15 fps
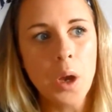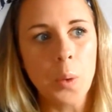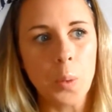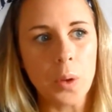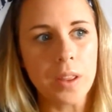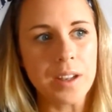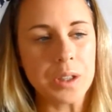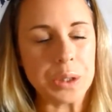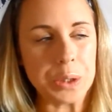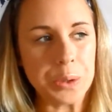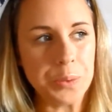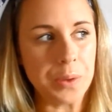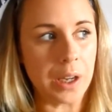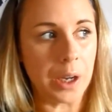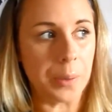What they do
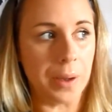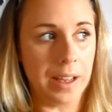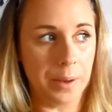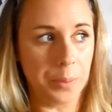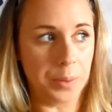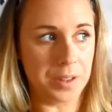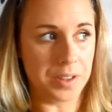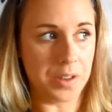know, it was